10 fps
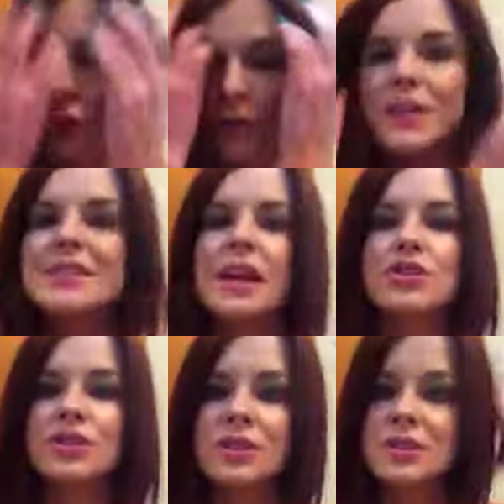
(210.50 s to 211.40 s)
no
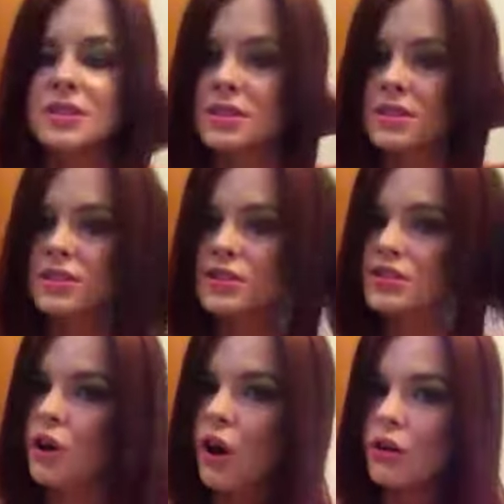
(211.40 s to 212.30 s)
extensions. This is
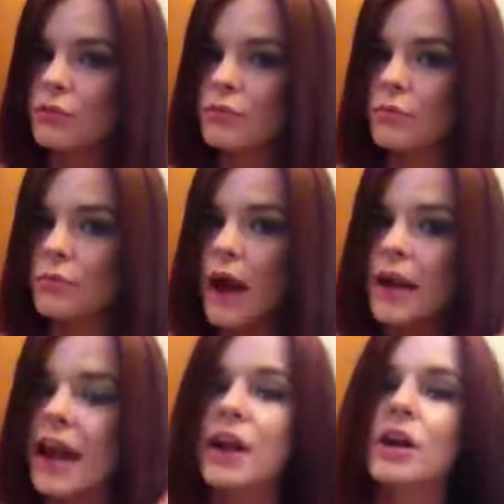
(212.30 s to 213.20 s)
just all my
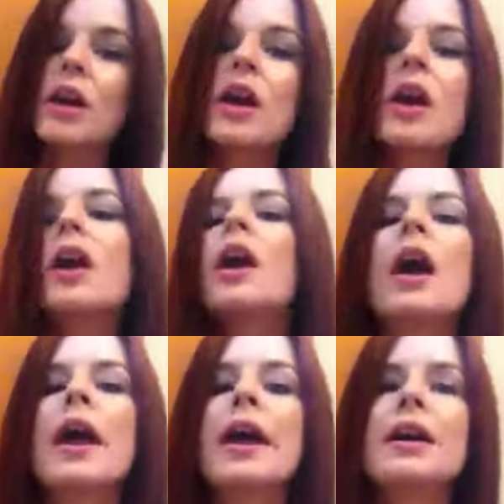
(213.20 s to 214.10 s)
hair.
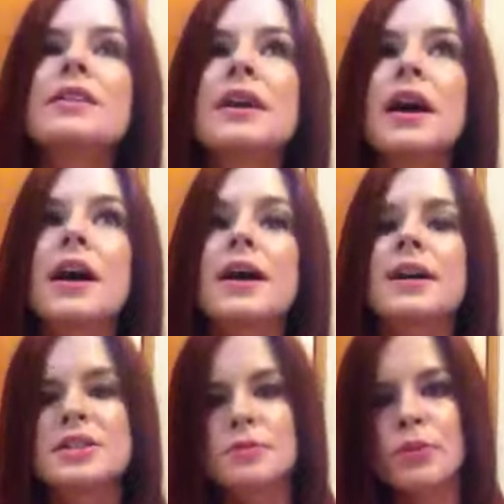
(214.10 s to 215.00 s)
And
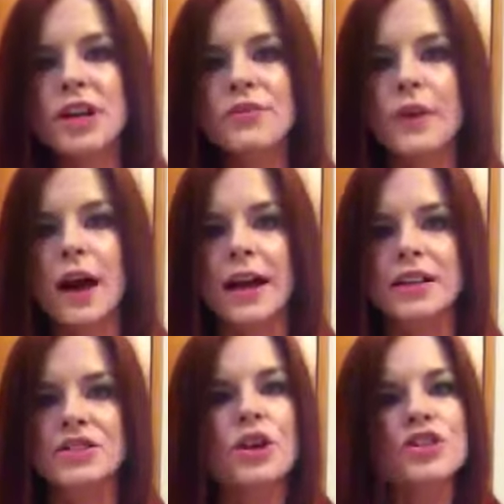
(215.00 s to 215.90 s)
it's pretty fine.
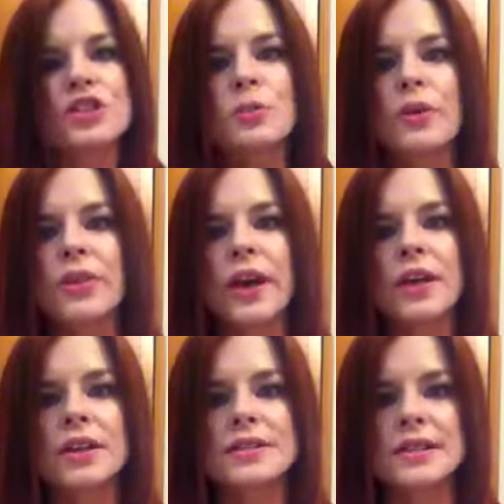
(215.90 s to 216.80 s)
It's not super
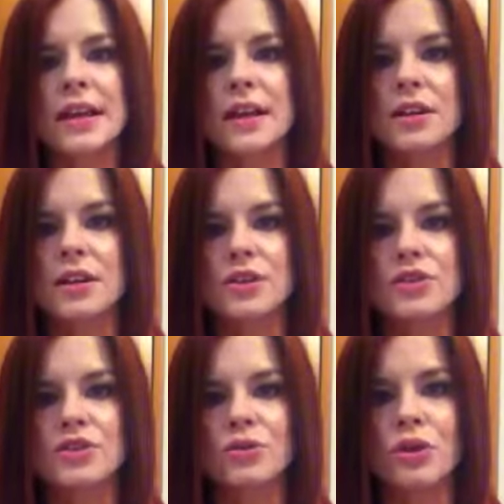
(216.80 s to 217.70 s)
thick. Doesn't take
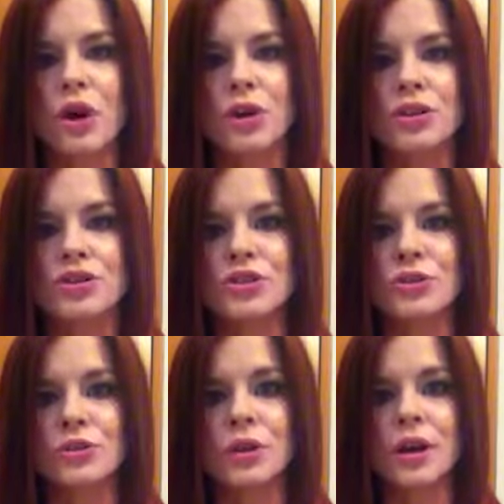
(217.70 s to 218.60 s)
too long
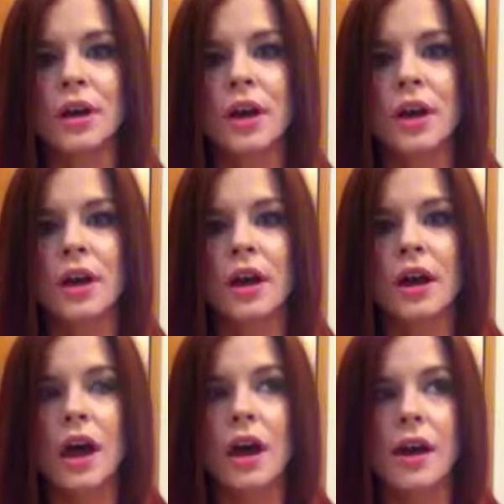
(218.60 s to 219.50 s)
to
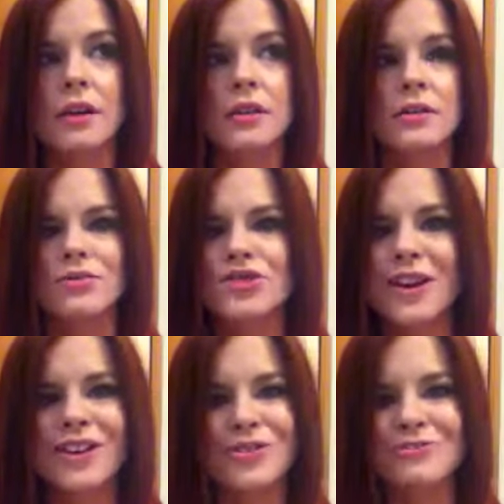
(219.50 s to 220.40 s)

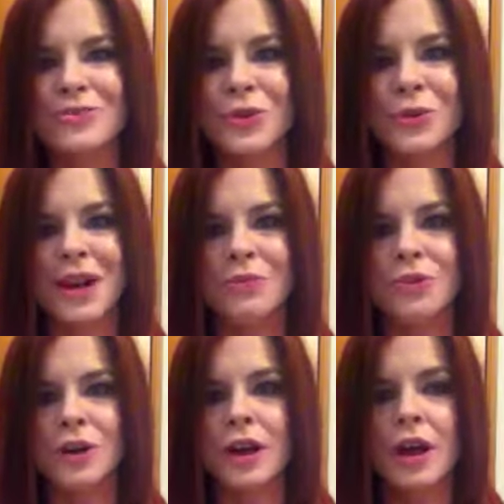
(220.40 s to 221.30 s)
straighten or
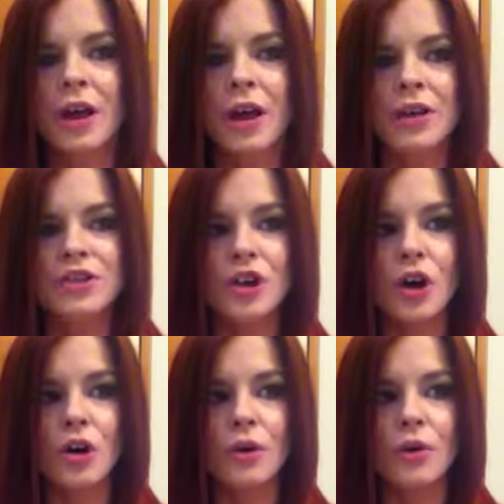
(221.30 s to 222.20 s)
whatever.
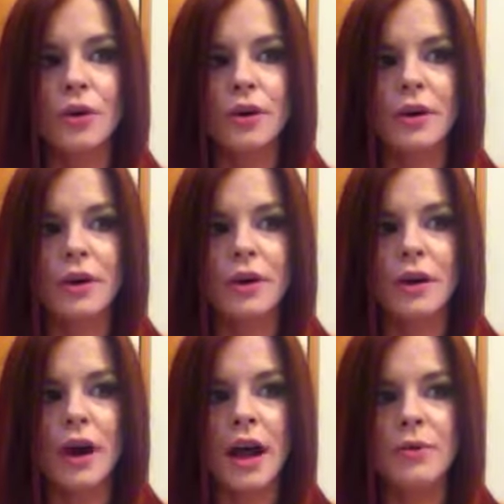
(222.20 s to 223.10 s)
So
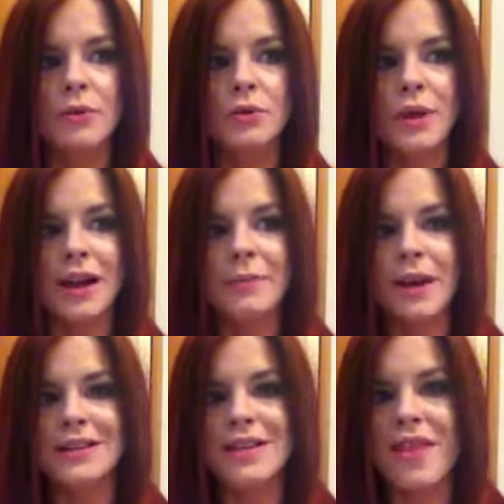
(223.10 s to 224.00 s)
I would
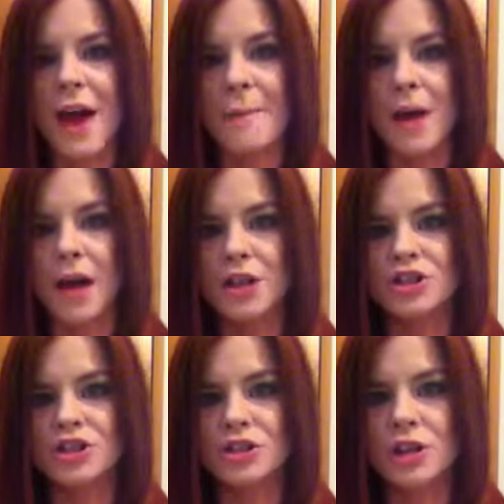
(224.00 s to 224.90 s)
recommend that
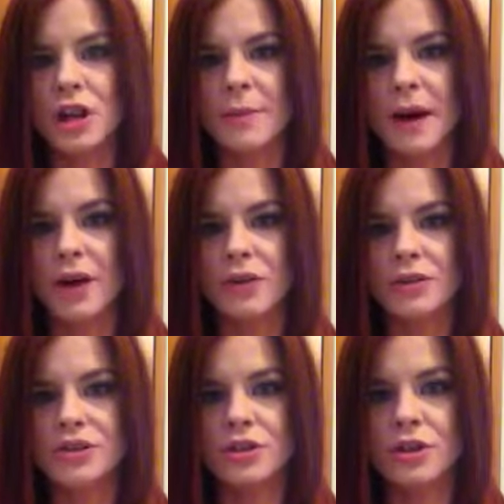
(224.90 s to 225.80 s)
much,
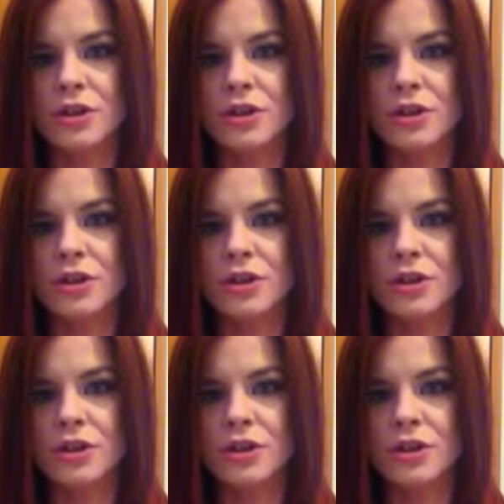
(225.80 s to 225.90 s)
about